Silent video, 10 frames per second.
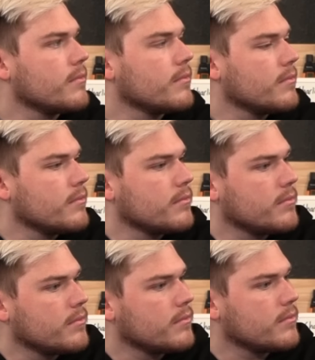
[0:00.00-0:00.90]

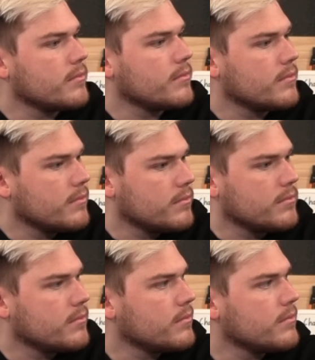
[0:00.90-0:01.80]

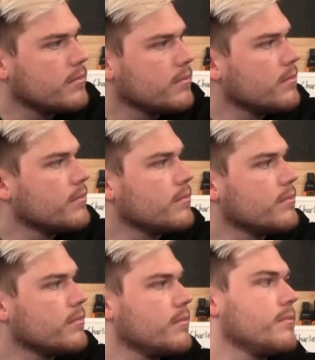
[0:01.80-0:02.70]

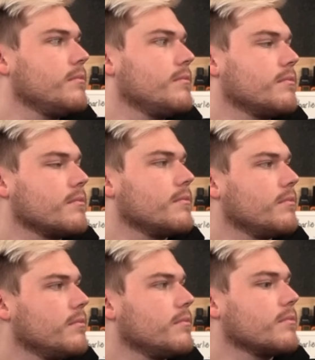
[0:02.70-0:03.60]

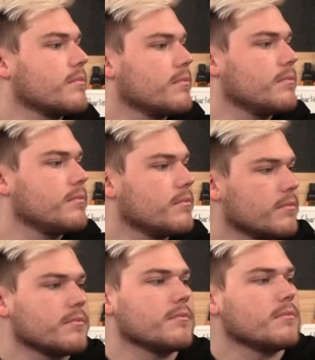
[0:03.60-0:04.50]

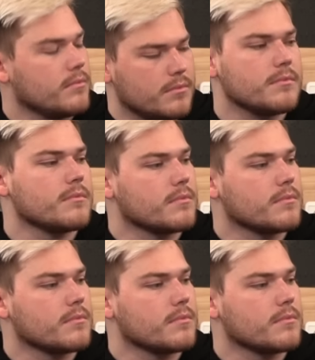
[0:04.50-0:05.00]
No words are spoken by the person on screen.